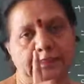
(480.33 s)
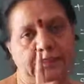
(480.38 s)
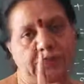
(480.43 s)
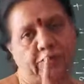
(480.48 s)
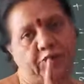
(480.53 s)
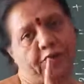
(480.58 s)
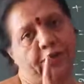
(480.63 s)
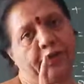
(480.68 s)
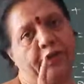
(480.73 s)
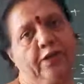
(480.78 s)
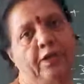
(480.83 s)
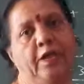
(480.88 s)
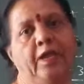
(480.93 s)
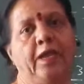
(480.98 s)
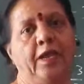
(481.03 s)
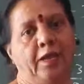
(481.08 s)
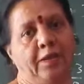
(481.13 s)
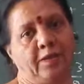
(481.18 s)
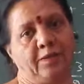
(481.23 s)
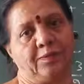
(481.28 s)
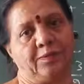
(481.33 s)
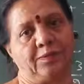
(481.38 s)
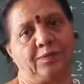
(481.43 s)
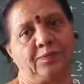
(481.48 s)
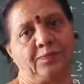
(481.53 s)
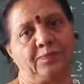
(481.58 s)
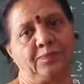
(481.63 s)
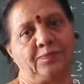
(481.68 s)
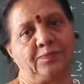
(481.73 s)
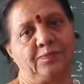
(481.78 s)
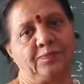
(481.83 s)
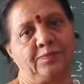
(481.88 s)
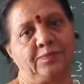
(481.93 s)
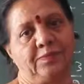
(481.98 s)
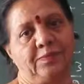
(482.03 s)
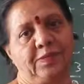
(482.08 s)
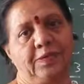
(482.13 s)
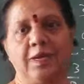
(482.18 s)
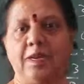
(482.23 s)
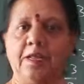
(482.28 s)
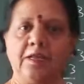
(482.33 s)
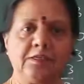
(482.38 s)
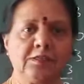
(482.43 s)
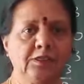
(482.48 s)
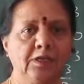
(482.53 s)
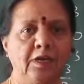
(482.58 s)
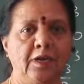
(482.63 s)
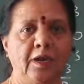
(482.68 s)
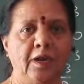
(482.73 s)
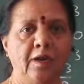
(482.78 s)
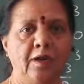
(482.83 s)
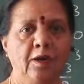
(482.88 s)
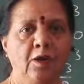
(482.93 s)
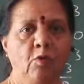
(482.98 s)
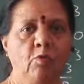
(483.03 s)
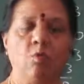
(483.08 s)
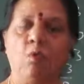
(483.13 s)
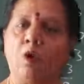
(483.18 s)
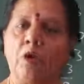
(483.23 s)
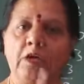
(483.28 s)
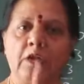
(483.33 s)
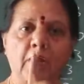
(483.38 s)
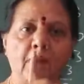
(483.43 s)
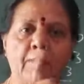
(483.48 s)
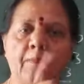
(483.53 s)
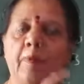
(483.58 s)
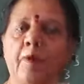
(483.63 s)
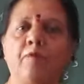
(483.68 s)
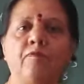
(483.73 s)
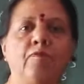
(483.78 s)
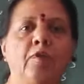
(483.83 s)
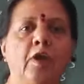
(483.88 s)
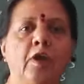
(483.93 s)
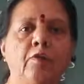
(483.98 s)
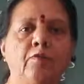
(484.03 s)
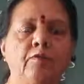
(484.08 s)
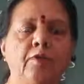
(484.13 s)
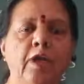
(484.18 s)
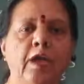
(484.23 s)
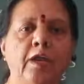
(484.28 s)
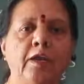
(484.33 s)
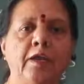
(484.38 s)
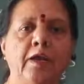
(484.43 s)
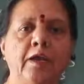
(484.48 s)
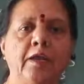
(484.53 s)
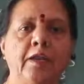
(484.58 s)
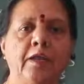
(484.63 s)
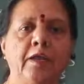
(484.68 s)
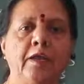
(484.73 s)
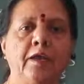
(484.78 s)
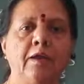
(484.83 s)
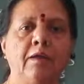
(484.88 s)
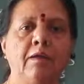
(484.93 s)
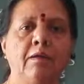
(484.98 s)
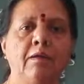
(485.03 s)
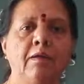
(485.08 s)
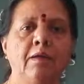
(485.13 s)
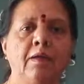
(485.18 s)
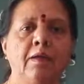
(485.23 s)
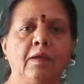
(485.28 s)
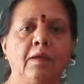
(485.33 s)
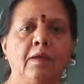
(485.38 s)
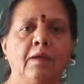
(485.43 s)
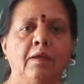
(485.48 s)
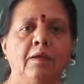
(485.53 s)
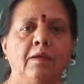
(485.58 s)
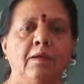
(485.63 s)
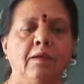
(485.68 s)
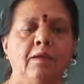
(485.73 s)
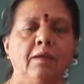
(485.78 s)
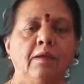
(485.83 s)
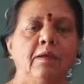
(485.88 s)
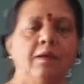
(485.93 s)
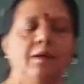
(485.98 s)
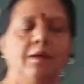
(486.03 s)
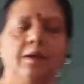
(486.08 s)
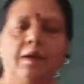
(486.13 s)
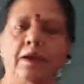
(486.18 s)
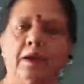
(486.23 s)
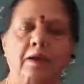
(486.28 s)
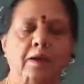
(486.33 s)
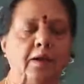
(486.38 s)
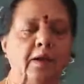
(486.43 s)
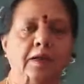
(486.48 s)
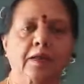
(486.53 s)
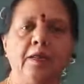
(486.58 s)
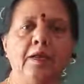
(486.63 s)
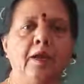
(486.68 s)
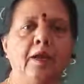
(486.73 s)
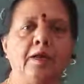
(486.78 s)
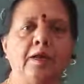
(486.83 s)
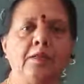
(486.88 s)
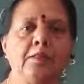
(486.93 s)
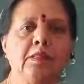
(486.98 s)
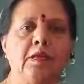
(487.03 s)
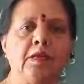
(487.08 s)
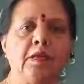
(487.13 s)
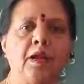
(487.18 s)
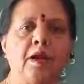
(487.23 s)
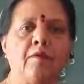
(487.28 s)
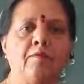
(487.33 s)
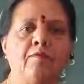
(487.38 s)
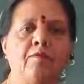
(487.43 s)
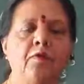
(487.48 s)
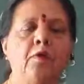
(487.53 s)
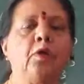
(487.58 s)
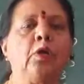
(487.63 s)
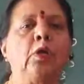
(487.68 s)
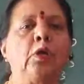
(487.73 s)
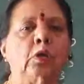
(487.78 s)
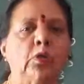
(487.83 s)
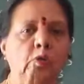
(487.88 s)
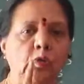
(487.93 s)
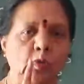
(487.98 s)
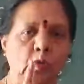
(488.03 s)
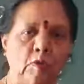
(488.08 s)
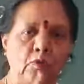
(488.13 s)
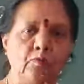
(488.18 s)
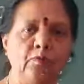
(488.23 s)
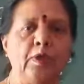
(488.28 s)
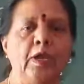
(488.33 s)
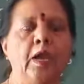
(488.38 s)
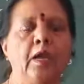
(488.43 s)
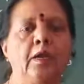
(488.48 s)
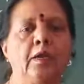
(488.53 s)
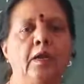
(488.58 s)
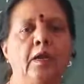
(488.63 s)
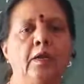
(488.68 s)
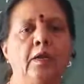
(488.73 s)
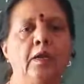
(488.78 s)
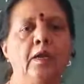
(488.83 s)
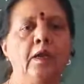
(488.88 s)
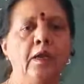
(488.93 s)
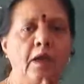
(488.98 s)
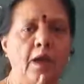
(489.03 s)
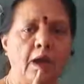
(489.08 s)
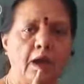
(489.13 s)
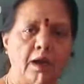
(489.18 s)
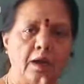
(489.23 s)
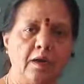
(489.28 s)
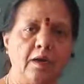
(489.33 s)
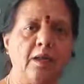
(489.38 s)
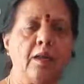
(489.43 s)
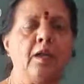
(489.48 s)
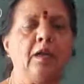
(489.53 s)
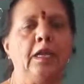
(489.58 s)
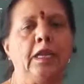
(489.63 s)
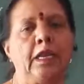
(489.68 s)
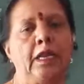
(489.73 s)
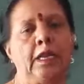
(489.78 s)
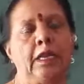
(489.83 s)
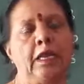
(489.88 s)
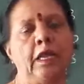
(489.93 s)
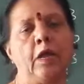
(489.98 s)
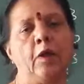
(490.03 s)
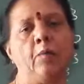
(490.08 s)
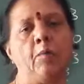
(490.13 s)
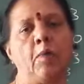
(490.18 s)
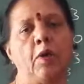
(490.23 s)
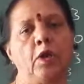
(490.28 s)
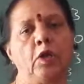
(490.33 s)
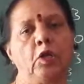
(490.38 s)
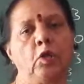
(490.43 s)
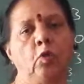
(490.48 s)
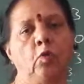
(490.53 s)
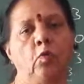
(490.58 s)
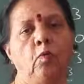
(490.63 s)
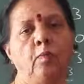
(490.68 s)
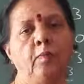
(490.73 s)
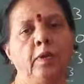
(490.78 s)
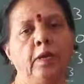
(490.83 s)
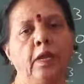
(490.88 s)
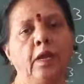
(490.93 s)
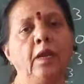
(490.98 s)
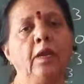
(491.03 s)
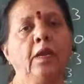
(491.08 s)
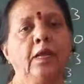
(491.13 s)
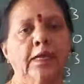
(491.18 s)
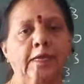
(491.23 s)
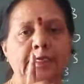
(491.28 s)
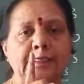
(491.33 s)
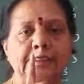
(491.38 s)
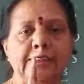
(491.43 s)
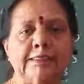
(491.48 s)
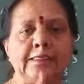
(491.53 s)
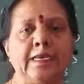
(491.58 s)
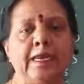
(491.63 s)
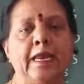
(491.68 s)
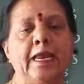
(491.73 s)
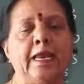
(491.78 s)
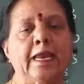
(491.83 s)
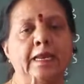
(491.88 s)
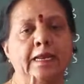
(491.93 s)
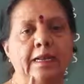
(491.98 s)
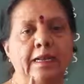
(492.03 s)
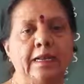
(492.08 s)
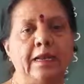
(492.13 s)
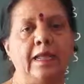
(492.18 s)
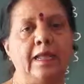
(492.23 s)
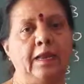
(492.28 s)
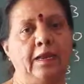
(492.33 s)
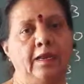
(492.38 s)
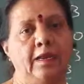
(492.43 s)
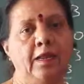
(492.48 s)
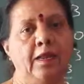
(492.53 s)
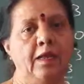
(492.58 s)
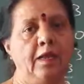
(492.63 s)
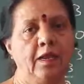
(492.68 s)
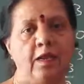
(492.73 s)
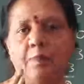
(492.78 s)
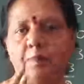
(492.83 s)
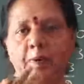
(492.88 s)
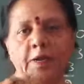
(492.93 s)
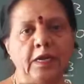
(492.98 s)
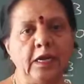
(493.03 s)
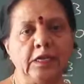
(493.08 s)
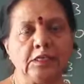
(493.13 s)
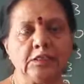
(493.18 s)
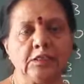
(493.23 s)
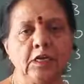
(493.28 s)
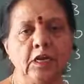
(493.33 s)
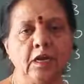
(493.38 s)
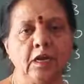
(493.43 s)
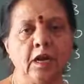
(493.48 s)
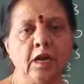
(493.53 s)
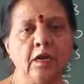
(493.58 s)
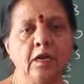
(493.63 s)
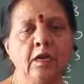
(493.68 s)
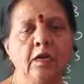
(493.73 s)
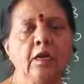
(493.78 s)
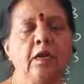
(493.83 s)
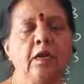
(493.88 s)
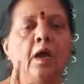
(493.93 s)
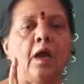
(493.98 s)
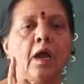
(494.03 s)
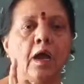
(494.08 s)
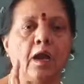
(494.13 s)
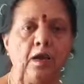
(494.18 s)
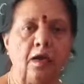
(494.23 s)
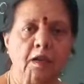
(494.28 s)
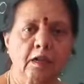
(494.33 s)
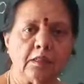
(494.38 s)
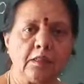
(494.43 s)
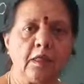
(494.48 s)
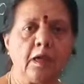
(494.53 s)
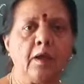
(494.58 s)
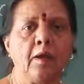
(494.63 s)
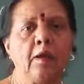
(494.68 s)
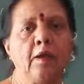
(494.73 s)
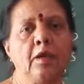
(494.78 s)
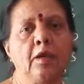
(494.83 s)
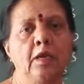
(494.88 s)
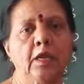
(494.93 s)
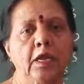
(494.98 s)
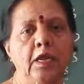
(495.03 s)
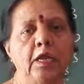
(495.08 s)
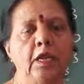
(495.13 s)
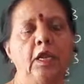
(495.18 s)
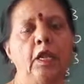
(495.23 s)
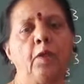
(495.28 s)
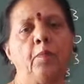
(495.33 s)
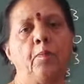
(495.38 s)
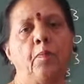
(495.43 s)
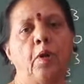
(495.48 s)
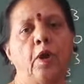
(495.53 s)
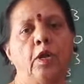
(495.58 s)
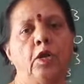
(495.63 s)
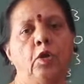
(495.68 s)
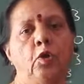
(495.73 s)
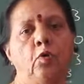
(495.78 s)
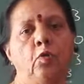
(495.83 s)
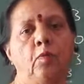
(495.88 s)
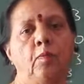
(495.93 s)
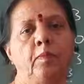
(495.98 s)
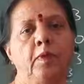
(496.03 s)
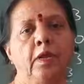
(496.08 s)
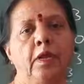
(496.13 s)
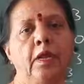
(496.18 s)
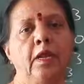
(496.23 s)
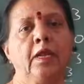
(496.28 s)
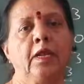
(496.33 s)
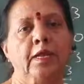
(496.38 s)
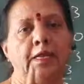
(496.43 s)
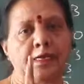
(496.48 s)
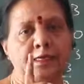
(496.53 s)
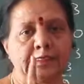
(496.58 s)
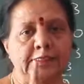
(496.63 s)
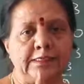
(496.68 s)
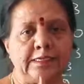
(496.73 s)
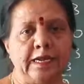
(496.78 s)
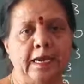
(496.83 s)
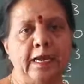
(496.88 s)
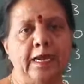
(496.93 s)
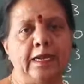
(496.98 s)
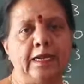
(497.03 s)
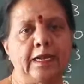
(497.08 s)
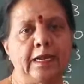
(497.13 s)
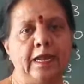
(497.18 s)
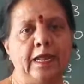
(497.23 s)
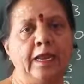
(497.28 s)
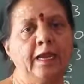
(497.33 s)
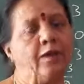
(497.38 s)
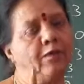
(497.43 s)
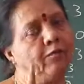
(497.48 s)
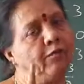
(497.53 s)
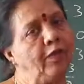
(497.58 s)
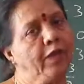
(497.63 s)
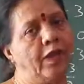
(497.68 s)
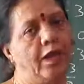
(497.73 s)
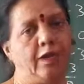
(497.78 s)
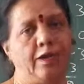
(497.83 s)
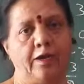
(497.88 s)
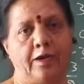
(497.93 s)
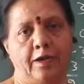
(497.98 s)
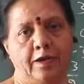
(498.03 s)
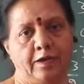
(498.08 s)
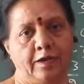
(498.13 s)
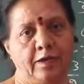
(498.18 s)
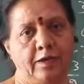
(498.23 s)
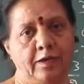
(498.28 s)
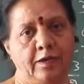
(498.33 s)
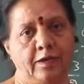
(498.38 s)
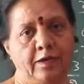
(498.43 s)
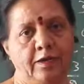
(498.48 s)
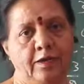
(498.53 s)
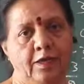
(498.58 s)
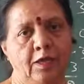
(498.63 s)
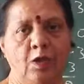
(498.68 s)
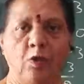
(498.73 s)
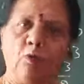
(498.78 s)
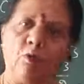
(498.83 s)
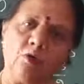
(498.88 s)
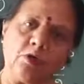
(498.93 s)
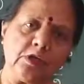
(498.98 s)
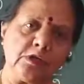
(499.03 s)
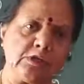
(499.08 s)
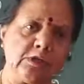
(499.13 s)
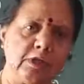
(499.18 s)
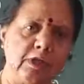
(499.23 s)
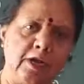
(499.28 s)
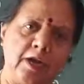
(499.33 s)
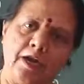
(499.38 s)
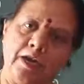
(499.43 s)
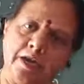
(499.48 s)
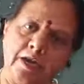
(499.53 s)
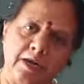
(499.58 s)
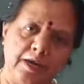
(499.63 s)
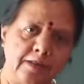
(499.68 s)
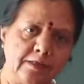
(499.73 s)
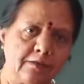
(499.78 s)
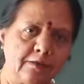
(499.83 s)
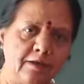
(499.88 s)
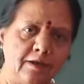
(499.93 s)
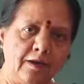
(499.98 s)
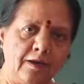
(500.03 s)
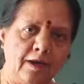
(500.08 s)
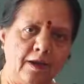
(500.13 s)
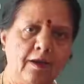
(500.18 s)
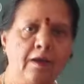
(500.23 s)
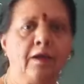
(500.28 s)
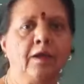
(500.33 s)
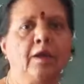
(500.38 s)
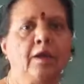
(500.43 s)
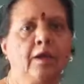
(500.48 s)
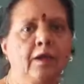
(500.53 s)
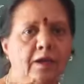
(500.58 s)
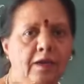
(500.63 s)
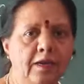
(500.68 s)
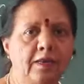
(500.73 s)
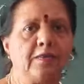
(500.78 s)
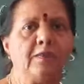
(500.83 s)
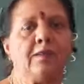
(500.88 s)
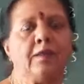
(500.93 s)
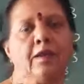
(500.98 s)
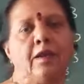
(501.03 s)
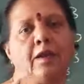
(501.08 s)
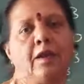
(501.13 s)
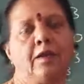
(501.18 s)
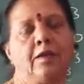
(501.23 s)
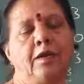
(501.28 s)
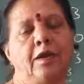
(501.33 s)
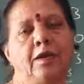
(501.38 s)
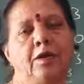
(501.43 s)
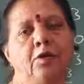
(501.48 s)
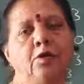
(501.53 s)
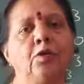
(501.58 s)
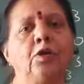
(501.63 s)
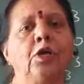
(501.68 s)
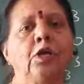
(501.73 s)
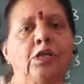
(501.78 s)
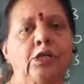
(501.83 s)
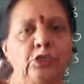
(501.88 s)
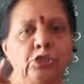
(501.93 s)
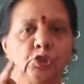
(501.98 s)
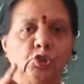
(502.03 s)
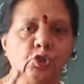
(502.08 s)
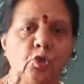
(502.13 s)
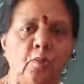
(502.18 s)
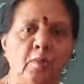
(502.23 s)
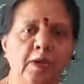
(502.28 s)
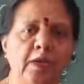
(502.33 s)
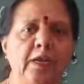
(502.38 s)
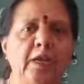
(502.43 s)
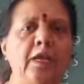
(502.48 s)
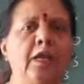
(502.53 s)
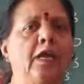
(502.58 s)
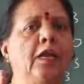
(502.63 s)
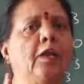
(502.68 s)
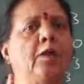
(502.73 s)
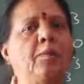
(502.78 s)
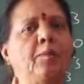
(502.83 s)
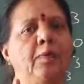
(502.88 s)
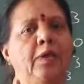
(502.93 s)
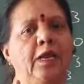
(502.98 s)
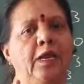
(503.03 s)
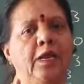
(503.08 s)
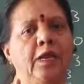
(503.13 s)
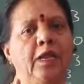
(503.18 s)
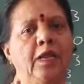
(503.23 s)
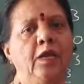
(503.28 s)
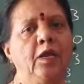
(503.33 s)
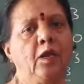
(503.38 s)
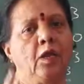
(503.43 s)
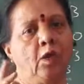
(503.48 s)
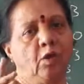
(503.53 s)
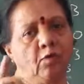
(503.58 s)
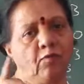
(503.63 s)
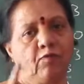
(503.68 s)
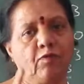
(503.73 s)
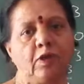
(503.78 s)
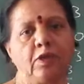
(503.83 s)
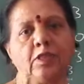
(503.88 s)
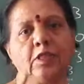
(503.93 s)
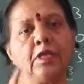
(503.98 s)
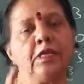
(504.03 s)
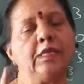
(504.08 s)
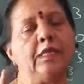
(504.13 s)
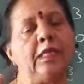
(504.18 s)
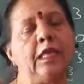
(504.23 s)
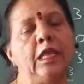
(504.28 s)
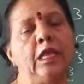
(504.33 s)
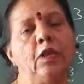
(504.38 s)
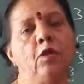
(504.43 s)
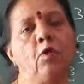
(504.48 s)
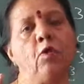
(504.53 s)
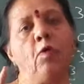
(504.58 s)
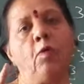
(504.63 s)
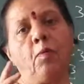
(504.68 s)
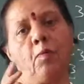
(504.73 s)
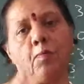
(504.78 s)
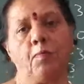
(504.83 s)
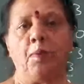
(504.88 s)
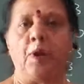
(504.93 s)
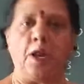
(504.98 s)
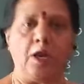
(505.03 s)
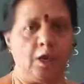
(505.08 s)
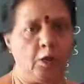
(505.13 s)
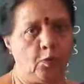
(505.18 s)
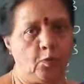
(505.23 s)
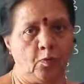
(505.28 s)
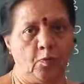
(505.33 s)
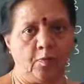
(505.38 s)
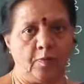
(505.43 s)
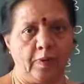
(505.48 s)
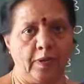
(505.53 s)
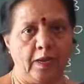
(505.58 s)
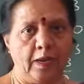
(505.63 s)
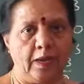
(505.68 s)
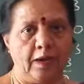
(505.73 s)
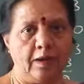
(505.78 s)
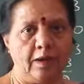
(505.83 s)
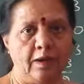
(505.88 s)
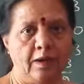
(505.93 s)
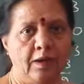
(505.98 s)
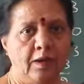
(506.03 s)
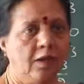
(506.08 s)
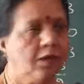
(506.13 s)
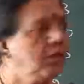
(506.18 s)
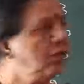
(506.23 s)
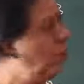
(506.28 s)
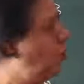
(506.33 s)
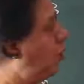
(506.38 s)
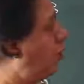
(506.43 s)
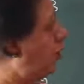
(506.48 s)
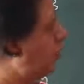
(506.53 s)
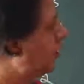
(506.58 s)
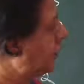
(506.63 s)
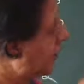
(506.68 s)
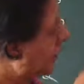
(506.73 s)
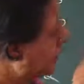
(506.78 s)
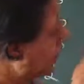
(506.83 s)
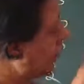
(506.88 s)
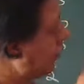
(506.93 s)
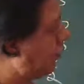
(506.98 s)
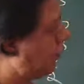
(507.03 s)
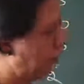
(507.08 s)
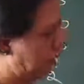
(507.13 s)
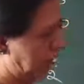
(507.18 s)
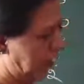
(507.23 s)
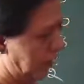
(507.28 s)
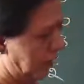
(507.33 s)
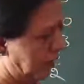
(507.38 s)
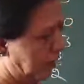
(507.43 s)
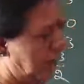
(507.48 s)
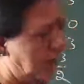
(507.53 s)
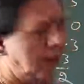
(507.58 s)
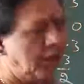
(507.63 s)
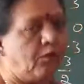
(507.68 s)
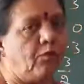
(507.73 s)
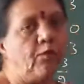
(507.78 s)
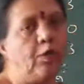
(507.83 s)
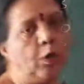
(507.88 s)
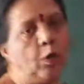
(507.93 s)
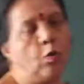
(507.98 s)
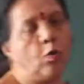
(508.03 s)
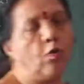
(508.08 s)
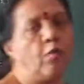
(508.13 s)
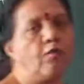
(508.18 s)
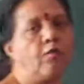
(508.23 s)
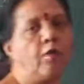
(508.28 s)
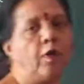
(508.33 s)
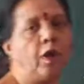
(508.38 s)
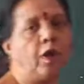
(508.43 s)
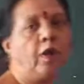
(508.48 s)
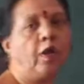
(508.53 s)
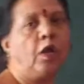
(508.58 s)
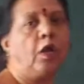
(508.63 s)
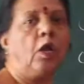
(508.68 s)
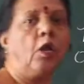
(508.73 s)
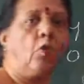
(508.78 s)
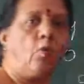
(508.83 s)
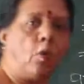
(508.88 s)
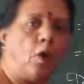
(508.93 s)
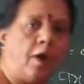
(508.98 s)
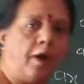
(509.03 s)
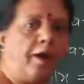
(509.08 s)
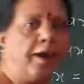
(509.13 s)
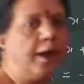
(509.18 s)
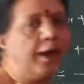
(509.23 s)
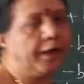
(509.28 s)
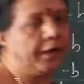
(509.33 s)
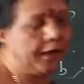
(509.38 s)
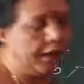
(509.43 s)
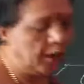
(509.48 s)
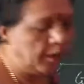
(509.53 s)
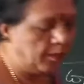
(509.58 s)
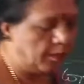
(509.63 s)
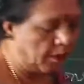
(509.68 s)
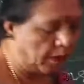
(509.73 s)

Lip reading: straight line. Clear, children? What type of curve we are getting? Getting under the graph. So, we are getting under linear polynomial straight line. Repeat it, children. Under the linear polynomial straight line, we are getting. Okay, children, it is clear. It is related to geometrical meaning for the zero polynomial. So second one we go for quadratic